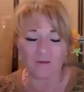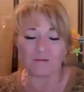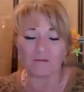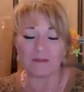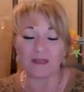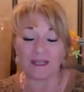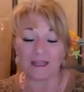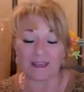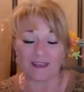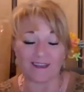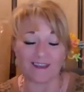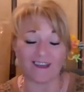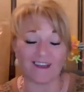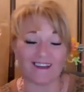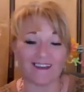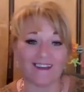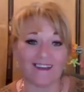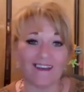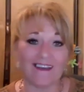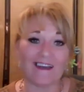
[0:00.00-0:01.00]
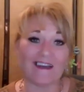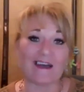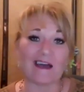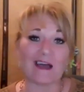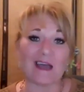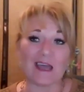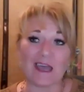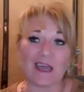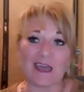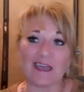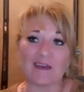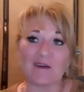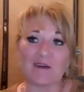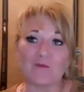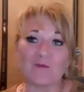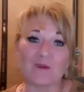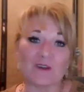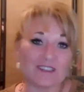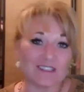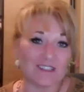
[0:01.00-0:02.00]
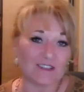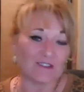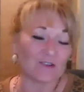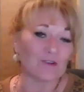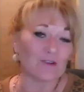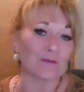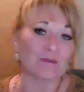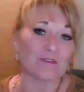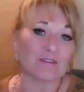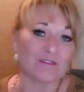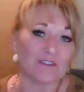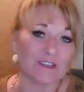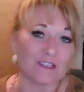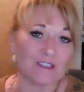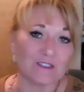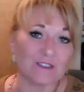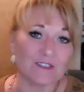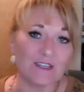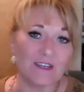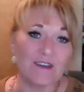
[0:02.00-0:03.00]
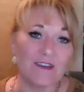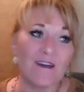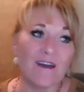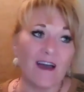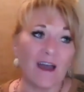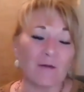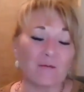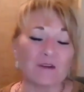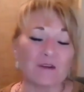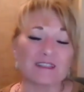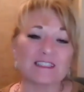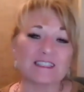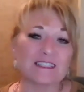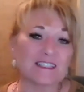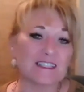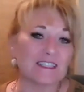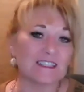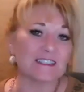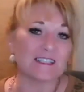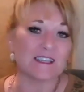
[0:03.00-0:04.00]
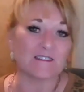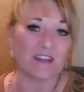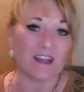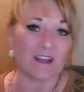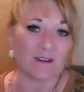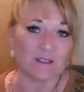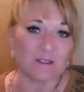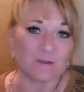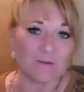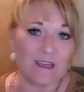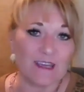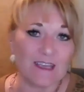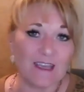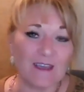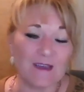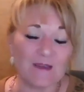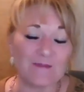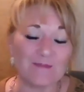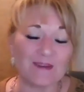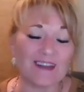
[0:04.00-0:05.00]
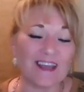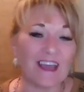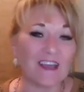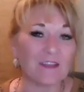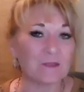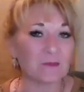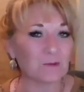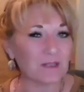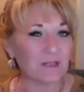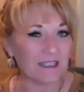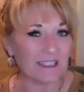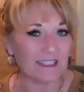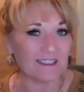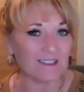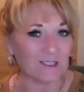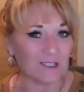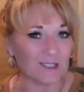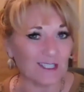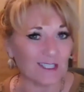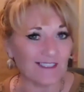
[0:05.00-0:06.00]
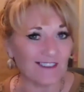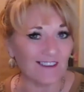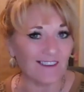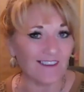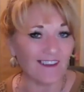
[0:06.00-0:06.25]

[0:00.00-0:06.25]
Meaning I worked in the corporate field. I worked 60 and 70 hours a week, but I had 3 littles.